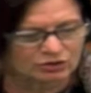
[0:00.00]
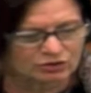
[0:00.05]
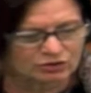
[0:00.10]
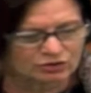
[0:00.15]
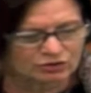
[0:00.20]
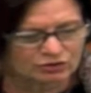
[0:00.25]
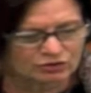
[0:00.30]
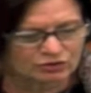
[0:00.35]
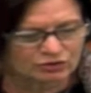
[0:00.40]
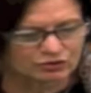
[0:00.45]

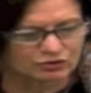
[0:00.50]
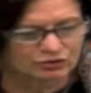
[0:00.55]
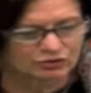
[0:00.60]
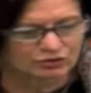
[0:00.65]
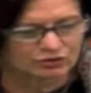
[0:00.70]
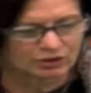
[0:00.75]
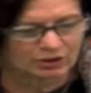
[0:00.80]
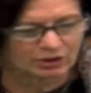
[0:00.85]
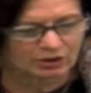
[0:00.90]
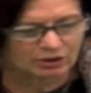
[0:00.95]

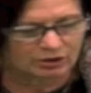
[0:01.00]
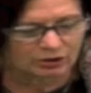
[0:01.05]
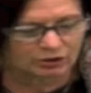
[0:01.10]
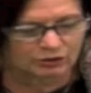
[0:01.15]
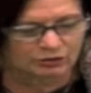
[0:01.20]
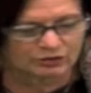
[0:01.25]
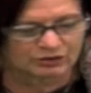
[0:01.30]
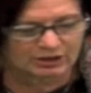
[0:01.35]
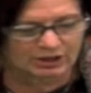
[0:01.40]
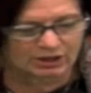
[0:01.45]
"Shh,"
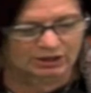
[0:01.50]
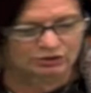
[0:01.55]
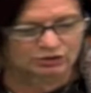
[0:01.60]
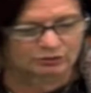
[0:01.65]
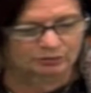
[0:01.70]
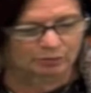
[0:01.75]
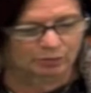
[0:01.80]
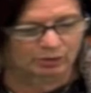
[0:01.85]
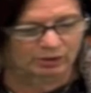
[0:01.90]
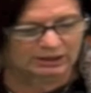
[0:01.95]
Goose
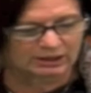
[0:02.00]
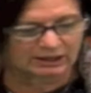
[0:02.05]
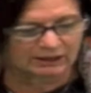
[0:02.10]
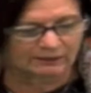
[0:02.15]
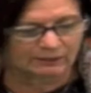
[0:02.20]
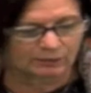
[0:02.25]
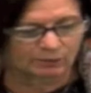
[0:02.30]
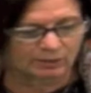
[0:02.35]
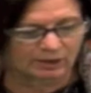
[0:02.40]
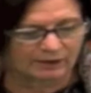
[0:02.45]
hushed, pointing
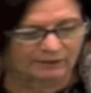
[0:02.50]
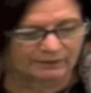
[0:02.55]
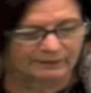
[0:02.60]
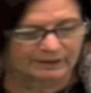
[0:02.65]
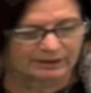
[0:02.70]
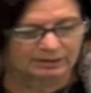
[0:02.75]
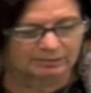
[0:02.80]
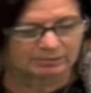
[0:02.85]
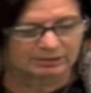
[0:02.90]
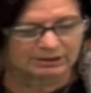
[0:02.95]
at the round
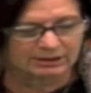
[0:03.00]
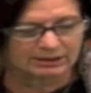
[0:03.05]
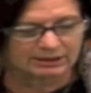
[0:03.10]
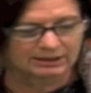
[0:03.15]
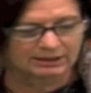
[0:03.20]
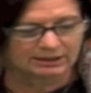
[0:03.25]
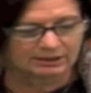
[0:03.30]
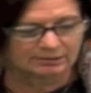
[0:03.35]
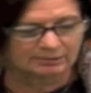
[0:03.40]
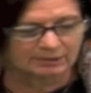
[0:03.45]
thing
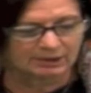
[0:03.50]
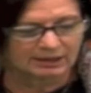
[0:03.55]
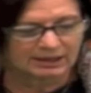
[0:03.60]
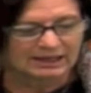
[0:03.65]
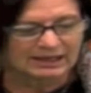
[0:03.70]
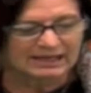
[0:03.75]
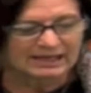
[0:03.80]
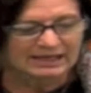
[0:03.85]
beneath them.